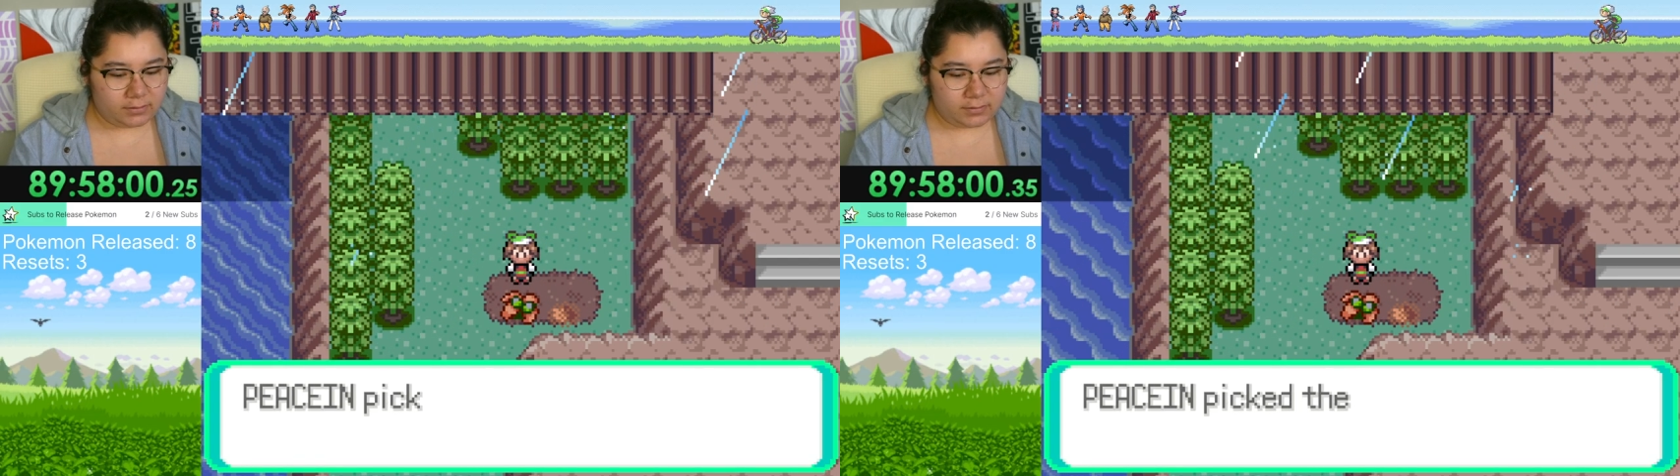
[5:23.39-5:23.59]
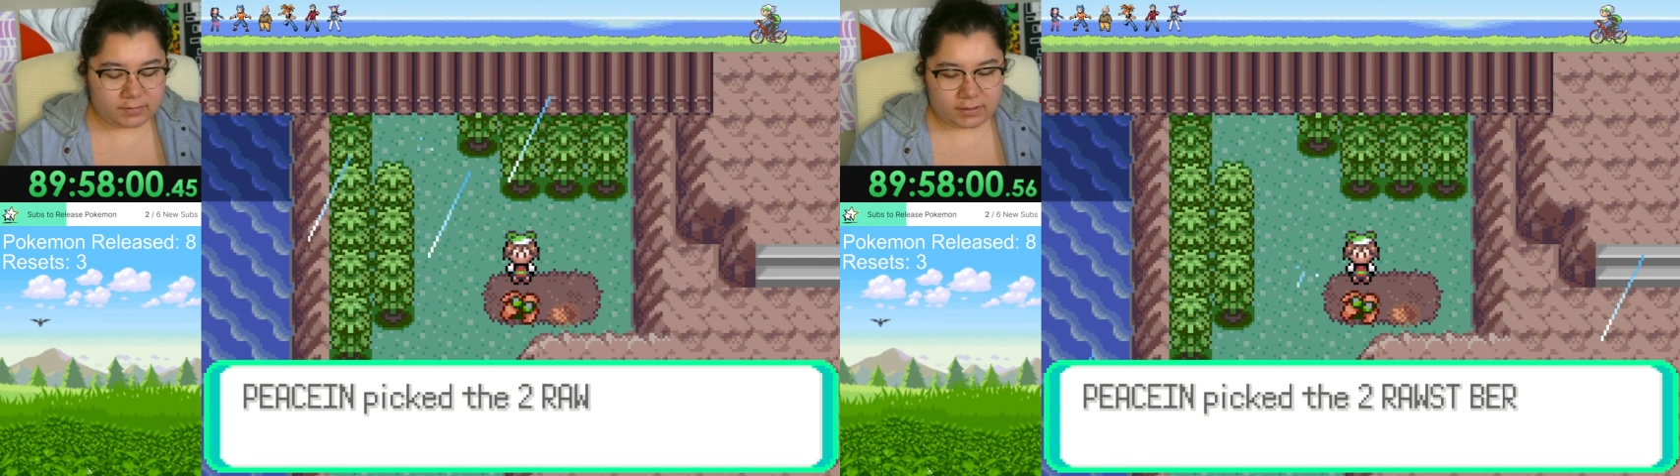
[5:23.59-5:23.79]

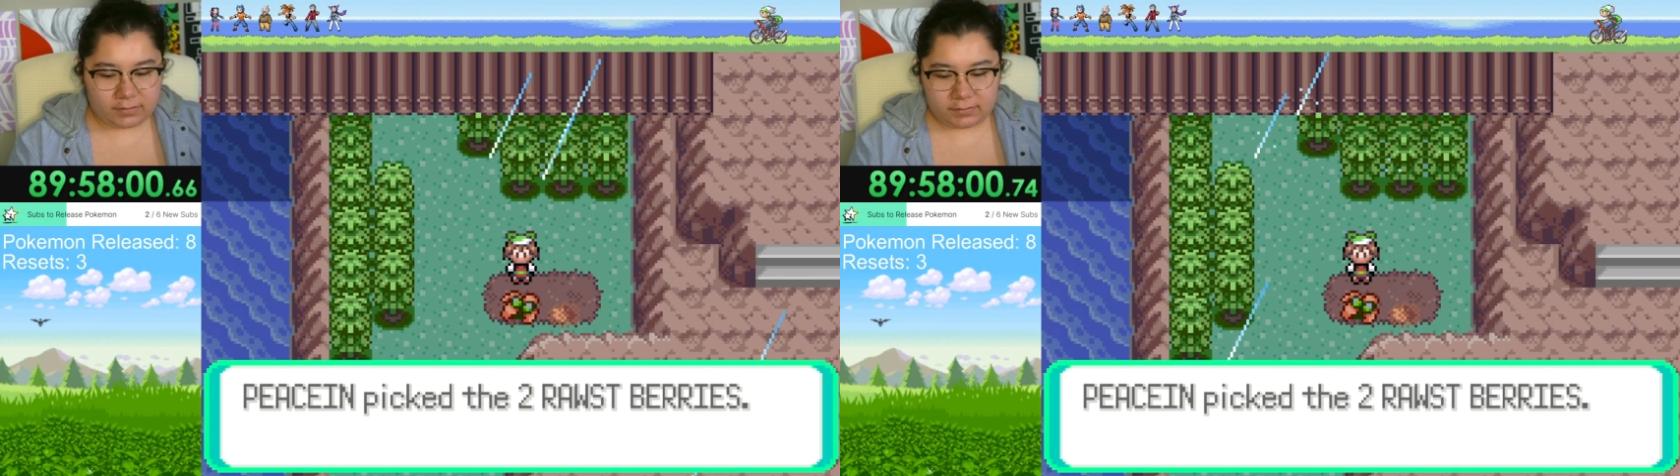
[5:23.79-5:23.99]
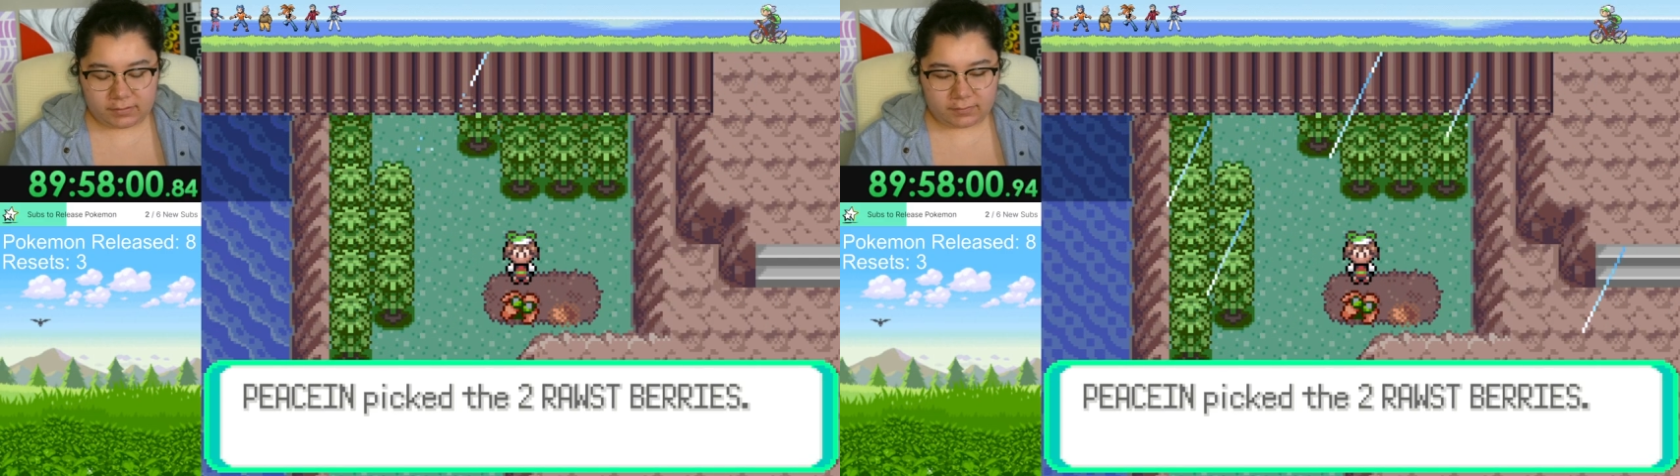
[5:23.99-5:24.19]
the
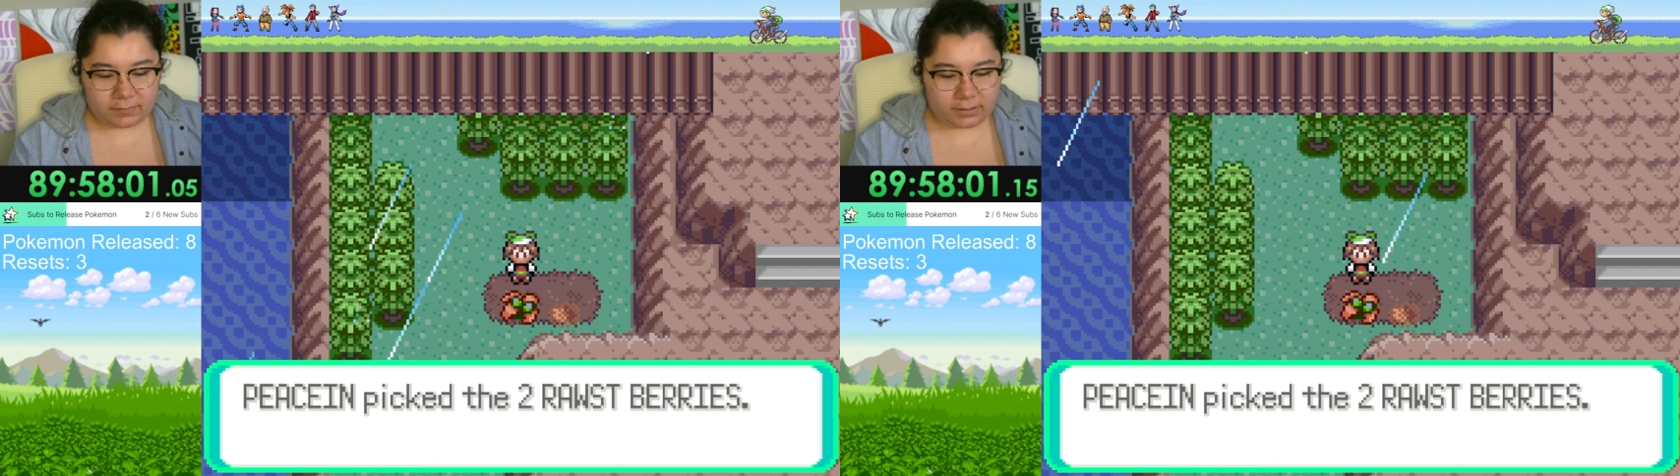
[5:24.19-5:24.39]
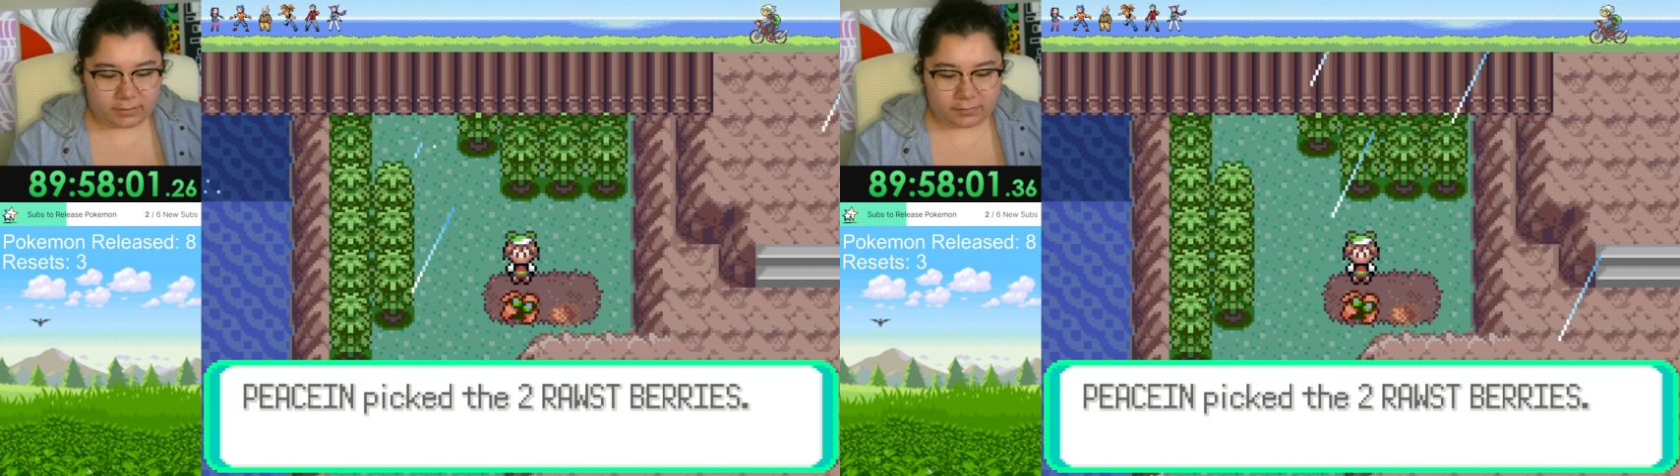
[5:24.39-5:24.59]
sanctity of
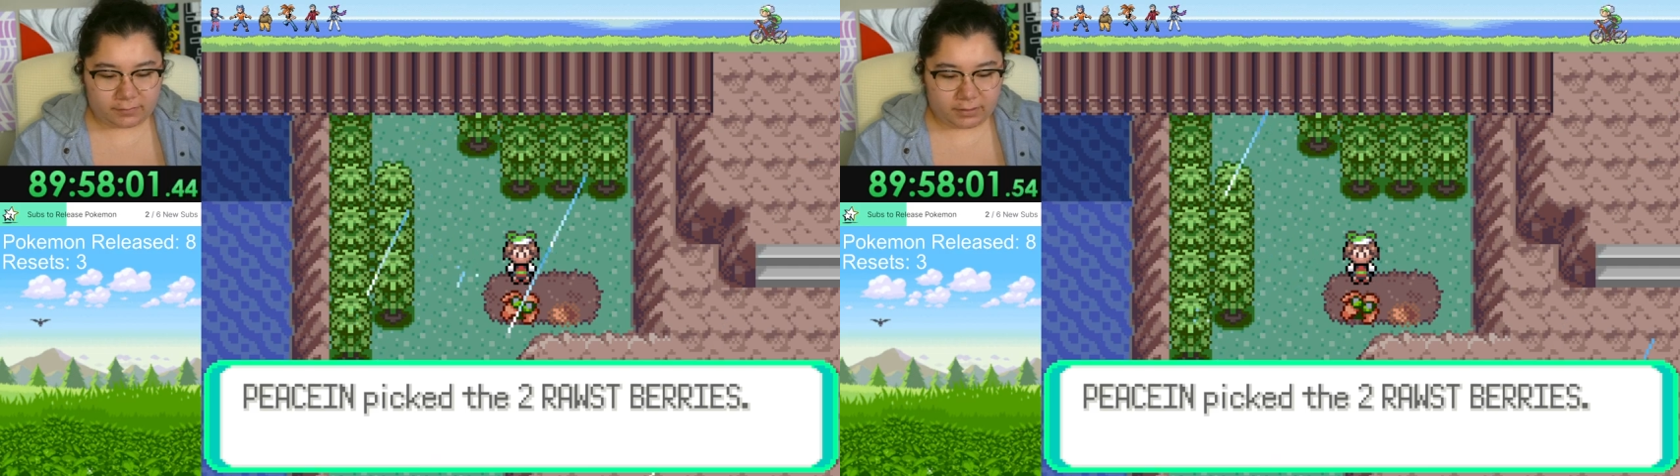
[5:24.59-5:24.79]
life.